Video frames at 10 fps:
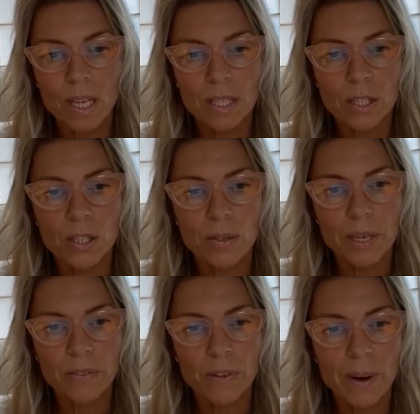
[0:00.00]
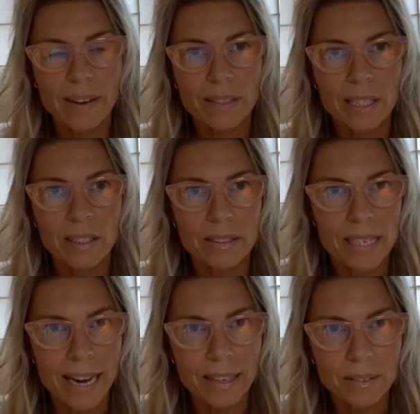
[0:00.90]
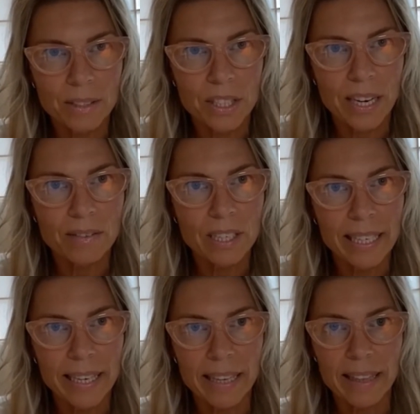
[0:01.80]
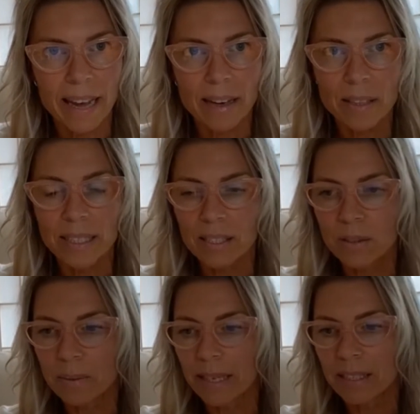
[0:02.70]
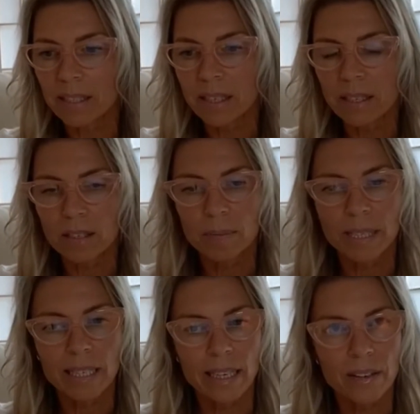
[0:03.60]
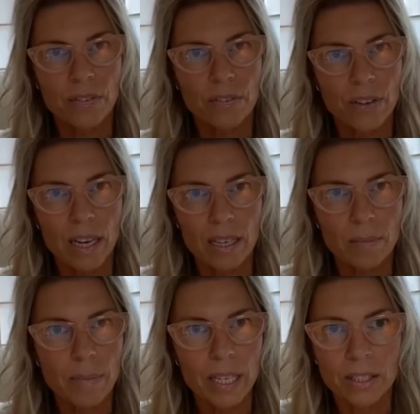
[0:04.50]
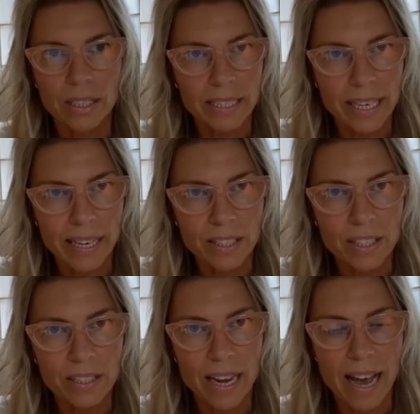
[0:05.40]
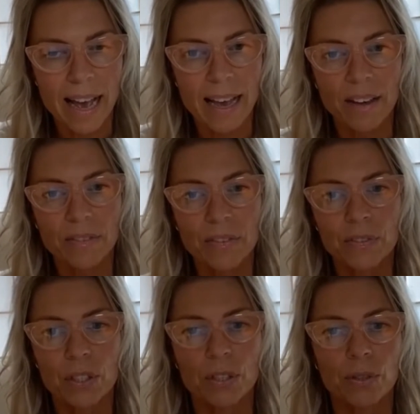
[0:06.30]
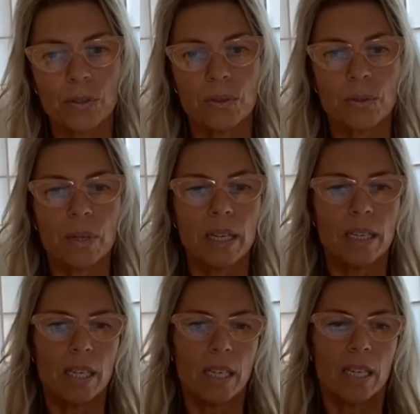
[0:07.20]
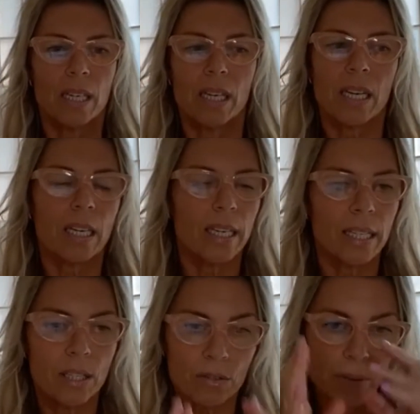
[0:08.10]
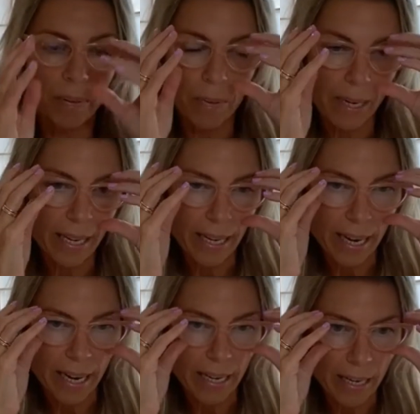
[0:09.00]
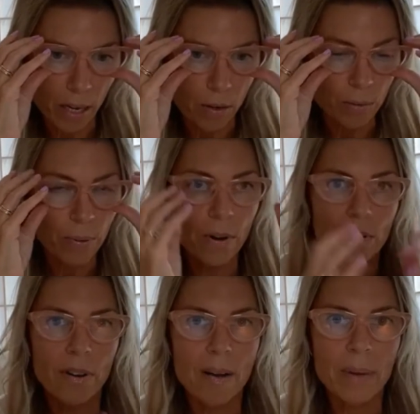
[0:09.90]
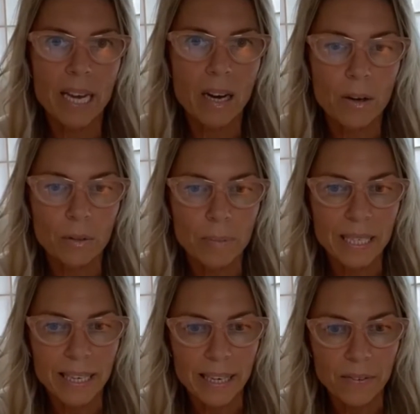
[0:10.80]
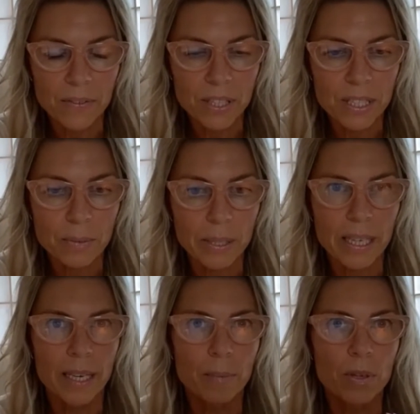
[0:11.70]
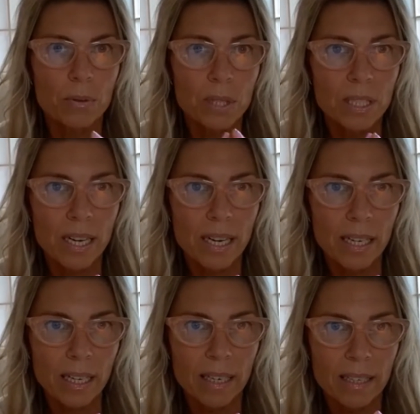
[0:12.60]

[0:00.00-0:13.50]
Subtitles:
So if you have a lot of doubt, generally that is always a good belief, a good intention to have, to strip away any old programming, old beliefs that would keep you stuck